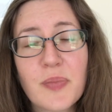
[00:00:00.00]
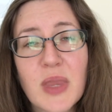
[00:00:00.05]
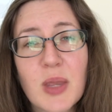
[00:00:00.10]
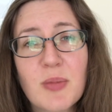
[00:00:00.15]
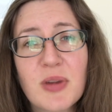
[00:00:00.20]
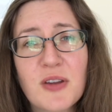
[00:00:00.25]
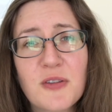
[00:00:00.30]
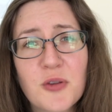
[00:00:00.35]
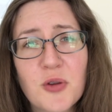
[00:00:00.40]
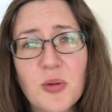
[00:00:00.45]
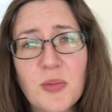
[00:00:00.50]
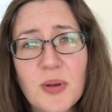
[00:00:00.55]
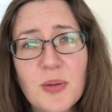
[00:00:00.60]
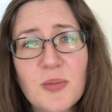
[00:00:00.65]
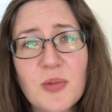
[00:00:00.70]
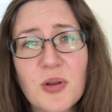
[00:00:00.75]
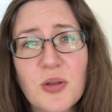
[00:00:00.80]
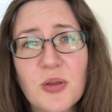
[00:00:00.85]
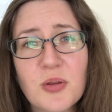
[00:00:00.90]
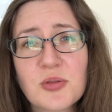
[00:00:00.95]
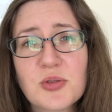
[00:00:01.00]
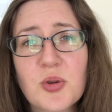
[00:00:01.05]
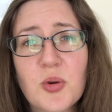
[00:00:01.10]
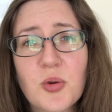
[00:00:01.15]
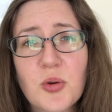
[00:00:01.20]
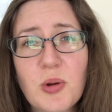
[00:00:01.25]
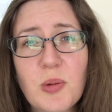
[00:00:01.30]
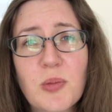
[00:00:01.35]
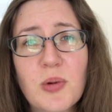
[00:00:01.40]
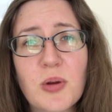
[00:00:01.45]
But if you remember, those
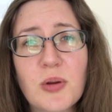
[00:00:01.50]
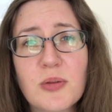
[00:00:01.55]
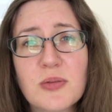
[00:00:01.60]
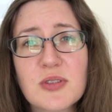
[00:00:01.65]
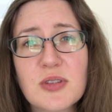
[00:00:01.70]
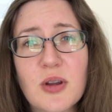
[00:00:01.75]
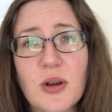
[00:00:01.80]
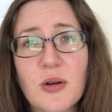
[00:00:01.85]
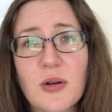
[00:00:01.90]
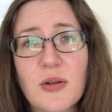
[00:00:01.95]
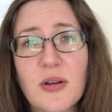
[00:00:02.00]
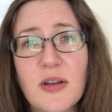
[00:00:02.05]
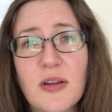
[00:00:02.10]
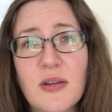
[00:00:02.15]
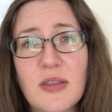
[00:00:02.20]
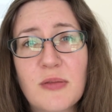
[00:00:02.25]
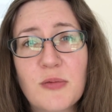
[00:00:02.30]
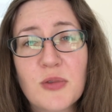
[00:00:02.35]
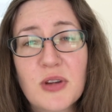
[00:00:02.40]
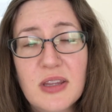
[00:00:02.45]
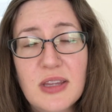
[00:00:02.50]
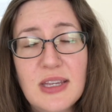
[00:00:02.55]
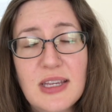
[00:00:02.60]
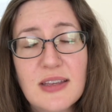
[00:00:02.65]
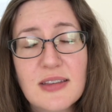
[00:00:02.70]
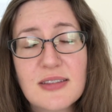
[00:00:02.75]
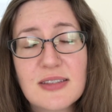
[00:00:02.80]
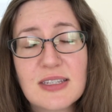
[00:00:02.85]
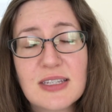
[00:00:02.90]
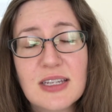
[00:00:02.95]
hormones are
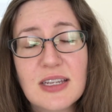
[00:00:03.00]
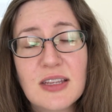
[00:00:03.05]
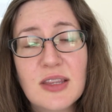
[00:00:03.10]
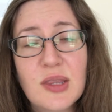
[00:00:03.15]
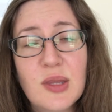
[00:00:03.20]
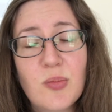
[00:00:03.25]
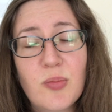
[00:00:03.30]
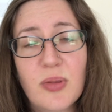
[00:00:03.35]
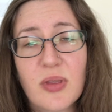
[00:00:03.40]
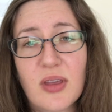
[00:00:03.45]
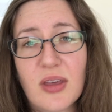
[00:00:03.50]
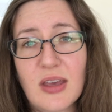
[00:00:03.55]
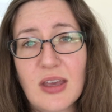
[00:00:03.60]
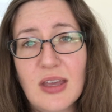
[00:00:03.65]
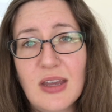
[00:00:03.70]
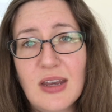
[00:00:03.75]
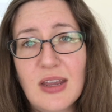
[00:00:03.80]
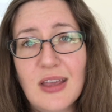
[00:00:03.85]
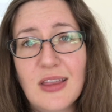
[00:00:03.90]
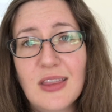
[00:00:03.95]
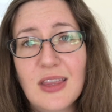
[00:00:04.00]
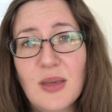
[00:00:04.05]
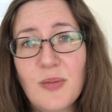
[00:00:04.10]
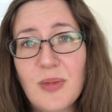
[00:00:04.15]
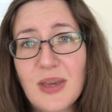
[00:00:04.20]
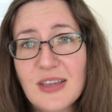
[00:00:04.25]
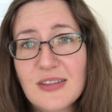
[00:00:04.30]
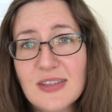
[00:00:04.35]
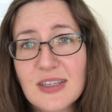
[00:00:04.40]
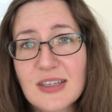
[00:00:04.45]
released in the blood and they
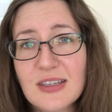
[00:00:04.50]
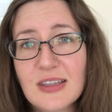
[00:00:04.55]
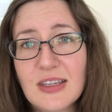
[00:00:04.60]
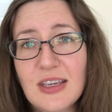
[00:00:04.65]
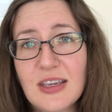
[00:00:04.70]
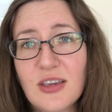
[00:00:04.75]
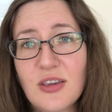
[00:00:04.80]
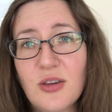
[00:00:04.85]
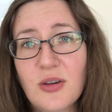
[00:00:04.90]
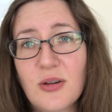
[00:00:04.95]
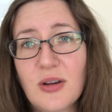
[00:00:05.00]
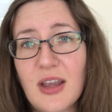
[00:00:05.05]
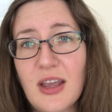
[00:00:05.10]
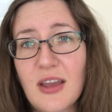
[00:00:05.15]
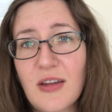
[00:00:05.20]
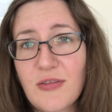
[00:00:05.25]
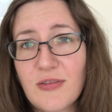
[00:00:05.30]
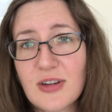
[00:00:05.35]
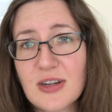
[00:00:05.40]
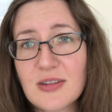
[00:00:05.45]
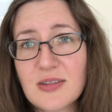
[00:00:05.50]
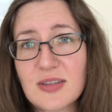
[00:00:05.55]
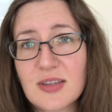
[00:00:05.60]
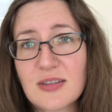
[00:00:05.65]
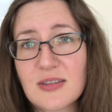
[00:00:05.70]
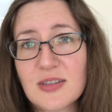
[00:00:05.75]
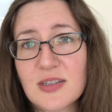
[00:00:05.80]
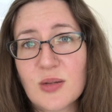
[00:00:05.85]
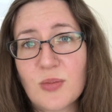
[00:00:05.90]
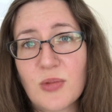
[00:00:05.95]
basically can go to every
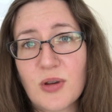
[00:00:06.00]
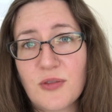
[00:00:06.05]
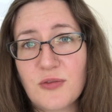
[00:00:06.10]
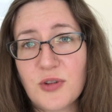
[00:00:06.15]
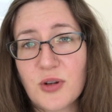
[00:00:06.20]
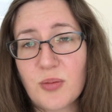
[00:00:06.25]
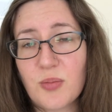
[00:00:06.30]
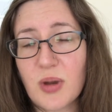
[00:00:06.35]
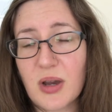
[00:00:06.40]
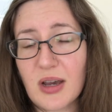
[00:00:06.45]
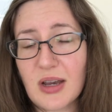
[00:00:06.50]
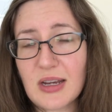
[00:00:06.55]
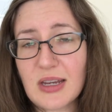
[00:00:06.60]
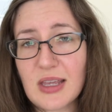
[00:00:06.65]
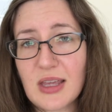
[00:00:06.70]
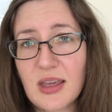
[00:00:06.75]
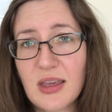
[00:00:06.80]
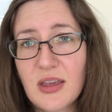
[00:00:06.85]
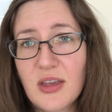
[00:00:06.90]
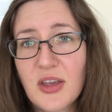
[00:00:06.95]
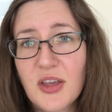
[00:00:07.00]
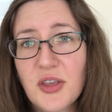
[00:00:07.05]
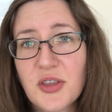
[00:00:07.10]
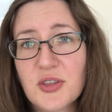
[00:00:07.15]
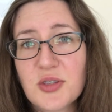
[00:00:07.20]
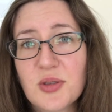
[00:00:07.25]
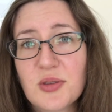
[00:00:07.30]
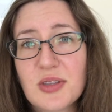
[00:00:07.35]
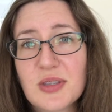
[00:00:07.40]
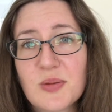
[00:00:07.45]
system of your body.
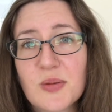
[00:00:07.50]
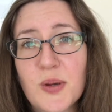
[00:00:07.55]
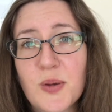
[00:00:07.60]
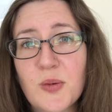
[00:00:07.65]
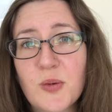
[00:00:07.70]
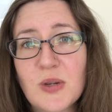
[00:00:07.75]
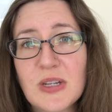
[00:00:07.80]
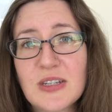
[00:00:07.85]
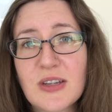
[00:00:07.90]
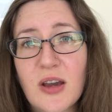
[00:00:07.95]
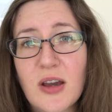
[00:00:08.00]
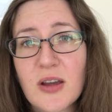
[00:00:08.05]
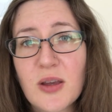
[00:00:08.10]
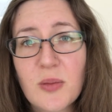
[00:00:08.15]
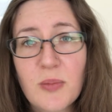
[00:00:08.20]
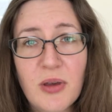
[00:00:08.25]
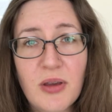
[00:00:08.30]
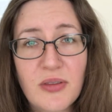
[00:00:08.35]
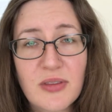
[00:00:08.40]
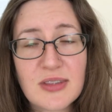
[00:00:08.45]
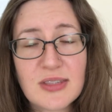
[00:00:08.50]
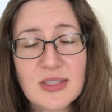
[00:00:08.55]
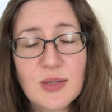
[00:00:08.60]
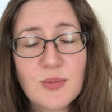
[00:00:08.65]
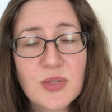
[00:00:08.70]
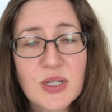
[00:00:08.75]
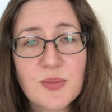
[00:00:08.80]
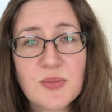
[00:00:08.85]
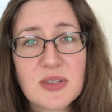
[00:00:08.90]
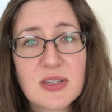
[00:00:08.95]
So that's why when we talk about the
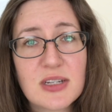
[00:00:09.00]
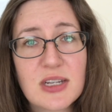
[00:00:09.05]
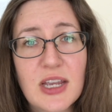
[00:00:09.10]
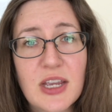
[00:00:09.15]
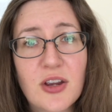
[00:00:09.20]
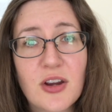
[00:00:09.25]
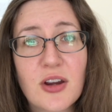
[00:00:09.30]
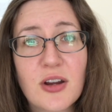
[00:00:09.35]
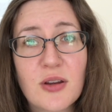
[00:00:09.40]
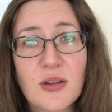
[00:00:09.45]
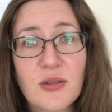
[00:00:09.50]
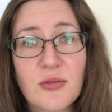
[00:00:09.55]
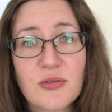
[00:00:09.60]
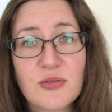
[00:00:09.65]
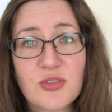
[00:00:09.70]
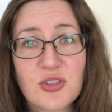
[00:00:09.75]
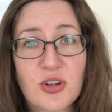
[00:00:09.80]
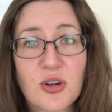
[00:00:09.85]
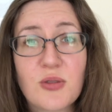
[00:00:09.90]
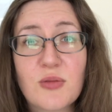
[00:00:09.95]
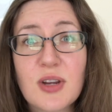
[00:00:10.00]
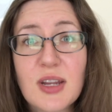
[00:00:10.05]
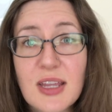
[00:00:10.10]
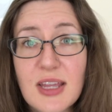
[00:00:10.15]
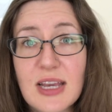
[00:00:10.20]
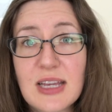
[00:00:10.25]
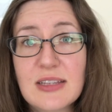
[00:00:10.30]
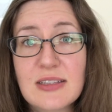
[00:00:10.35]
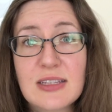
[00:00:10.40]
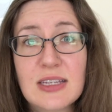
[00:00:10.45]
symptoms today, you're going to start
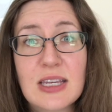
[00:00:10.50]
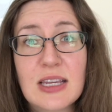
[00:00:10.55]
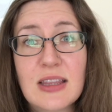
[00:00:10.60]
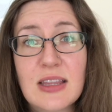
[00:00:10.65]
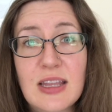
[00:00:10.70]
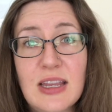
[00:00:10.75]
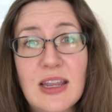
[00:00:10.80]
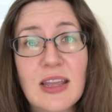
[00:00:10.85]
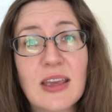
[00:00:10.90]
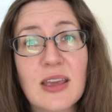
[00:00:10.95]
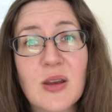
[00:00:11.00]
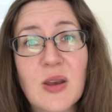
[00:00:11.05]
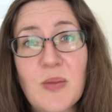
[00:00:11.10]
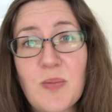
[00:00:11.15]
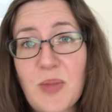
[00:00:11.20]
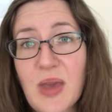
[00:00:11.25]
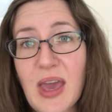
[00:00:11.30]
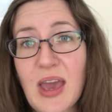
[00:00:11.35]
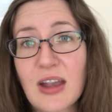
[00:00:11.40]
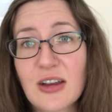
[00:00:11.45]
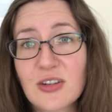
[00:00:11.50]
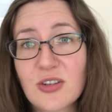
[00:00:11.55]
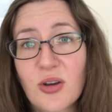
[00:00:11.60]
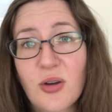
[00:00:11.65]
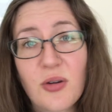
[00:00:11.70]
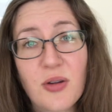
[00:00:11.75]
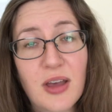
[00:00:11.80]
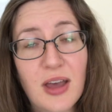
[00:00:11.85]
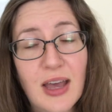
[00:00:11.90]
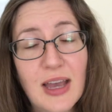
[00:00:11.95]
realizing that it can impact
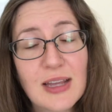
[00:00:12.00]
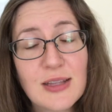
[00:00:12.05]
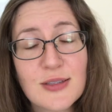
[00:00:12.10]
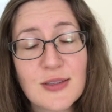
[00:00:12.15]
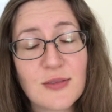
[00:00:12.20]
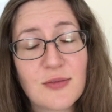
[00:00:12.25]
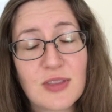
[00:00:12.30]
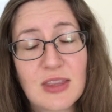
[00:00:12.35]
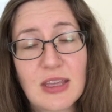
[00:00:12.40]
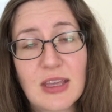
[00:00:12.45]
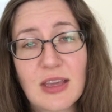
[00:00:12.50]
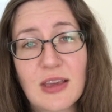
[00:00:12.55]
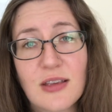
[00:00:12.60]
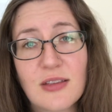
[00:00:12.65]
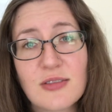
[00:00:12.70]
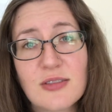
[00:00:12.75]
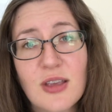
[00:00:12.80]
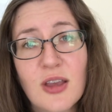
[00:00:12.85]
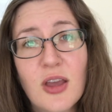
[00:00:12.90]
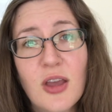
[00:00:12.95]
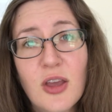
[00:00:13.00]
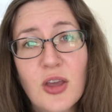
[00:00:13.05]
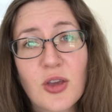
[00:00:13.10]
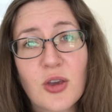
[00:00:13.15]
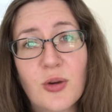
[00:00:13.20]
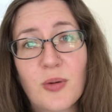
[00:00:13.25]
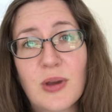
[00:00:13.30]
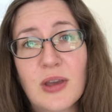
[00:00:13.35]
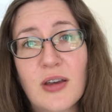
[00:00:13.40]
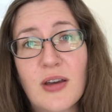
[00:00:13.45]
all kinds of things
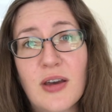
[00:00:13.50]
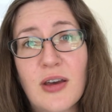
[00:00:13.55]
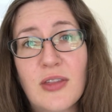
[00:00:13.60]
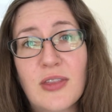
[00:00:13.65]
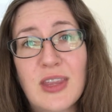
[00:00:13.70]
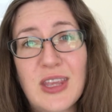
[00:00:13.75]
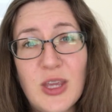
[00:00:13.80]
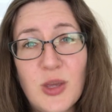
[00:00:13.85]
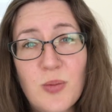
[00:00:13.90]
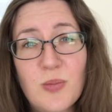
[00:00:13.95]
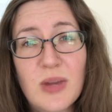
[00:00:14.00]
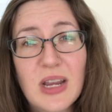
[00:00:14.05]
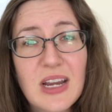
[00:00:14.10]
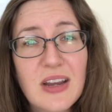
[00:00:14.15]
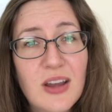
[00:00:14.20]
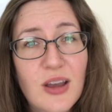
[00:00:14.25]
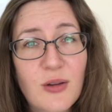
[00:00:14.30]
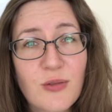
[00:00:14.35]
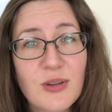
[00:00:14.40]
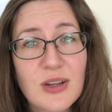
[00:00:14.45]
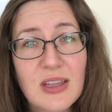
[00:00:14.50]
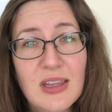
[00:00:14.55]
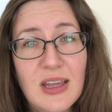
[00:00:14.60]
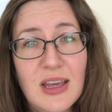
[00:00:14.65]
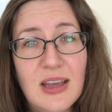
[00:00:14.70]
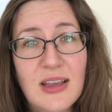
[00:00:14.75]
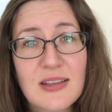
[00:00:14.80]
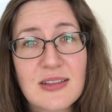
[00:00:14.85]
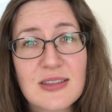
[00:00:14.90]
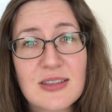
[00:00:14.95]
going on that you might not
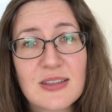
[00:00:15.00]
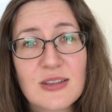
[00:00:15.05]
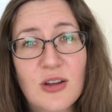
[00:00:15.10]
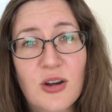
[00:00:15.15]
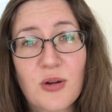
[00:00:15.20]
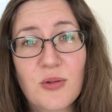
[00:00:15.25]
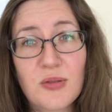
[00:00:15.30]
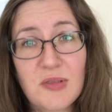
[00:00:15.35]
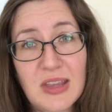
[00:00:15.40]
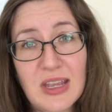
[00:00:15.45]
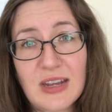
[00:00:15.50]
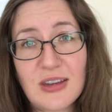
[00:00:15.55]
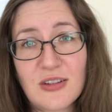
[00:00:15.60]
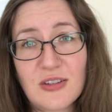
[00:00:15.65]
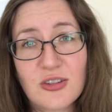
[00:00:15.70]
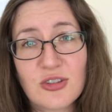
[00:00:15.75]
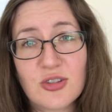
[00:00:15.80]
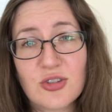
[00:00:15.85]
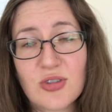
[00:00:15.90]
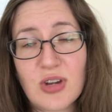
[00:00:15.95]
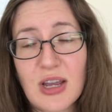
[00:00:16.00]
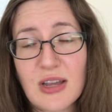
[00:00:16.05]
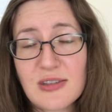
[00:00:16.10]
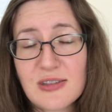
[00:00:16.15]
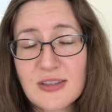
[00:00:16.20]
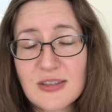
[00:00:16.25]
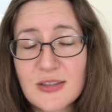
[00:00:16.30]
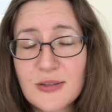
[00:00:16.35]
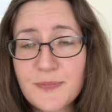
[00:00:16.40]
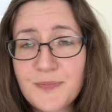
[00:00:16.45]
realize are related to
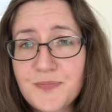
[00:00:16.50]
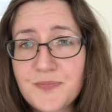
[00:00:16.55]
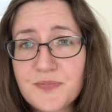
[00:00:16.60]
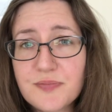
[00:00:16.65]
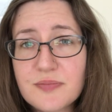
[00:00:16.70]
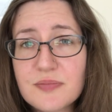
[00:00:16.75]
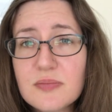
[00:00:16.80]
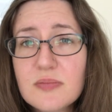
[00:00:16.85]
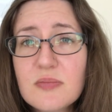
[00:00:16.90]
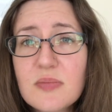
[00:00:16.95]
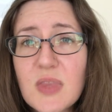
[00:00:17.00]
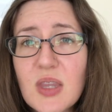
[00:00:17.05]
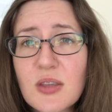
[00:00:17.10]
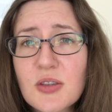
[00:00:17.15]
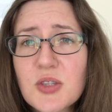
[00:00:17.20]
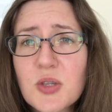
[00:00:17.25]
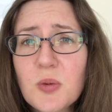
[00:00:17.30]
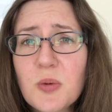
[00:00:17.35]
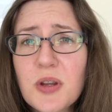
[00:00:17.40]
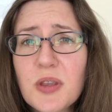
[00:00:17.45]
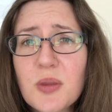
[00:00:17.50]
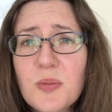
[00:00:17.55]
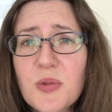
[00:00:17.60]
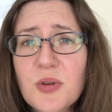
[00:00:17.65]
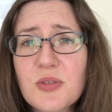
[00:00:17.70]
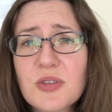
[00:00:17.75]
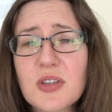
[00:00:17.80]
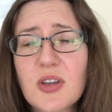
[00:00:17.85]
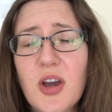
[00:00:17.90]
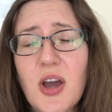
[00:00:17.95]
stress. So, one of the
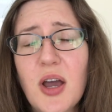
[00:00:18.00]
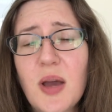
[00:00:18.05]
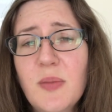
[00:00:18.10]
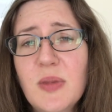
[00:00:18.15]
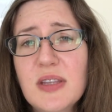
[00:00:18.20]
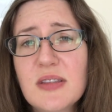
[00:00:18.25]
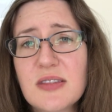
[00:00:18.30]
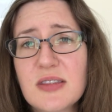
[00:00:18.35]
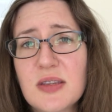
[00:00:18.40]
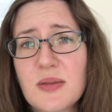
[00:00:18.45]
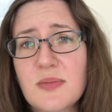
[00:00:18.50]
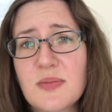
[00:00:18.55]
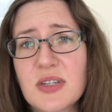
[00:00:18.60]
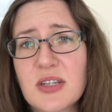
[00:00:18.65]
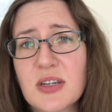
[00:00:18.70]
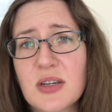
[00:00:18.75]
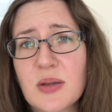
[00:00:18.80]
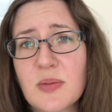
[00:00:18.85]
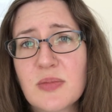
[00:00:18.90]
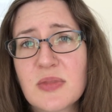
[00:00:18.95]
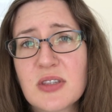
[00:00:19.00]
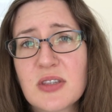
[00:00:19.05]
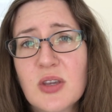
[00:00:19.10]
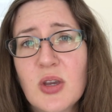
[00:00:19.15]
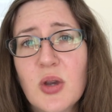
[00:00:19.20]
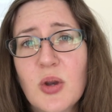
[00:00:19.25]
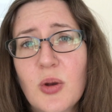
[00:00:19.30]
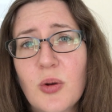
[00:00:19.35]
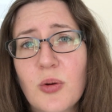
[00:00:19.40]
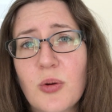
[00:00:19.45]
most common symptoms,
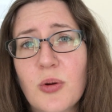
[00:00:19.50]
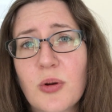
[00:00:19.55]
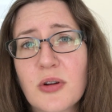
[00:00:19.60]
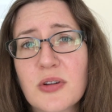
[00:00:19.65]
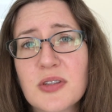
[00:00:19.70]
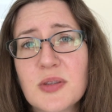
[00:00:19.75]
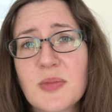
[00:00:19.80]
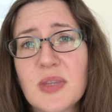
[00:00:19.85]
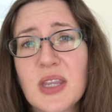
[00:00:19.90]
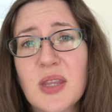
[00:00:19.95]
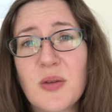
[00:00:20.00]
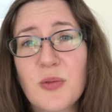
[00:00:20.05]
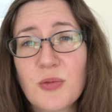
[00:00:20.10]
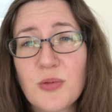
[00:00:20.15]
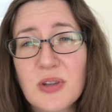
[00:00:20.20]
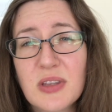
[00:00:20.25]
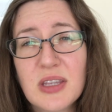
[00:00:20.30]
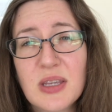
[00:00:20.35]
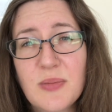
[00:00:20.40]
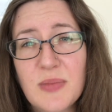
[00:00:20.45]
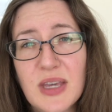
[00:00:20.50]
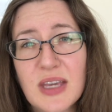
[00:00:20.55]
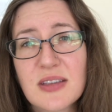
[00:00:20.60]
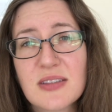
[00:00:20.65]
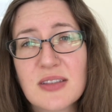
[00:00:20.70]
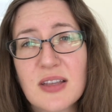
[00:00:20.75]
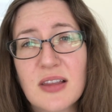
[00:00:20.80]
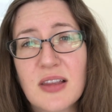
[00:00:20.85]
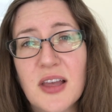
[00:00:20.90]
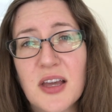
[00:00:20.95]
or something that really
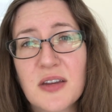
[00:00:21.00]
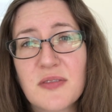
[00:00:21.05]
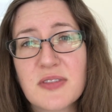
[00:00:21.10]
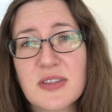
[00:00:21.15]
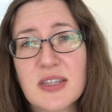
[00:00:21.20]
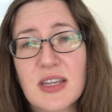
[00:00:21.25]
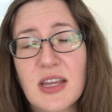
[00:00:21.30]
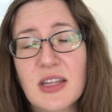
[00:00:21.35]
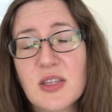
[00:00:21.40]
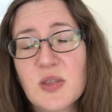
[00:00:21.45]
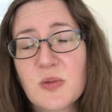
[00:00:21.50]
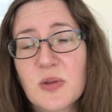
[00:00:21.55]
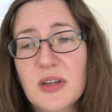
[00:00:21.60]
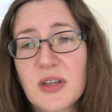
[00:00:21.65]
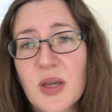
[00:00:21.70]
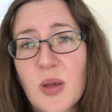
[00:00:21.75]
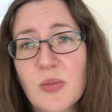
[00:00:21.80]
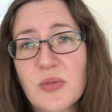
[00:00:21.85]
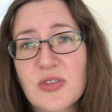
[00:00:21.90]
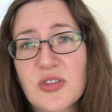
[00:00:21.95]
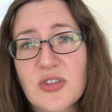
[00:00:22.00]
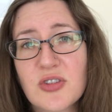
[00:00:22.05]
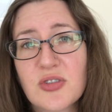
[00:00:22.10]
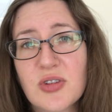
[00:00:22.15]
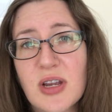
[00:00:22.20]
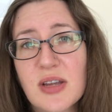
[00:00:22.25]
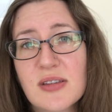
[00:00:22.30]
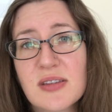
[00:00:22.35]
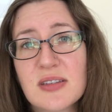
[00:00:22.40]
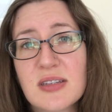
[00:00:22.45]
makes a lot of sense when it comes to
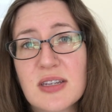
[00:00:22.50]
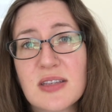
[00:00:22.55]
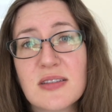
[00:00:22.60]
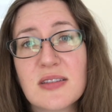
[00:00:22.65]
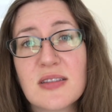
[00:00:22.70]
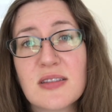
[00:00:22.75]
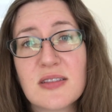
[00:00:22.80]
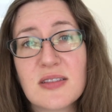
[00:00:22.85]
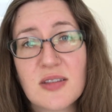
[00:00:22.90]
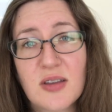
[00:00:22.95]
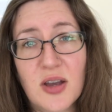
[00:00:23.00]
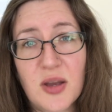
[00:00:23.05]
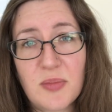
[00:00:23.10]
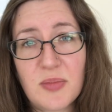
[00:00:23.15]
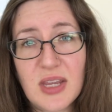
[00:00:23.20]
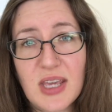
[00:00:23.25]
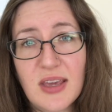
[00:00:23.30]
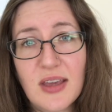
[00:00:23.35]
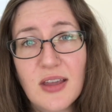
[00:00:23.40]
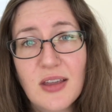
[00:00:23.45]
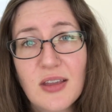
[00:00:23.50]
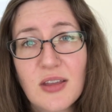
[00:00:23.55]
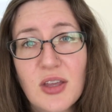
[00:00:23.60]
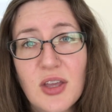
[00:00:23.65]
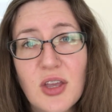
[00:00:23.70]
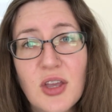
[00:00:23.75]
stress, is insomnia.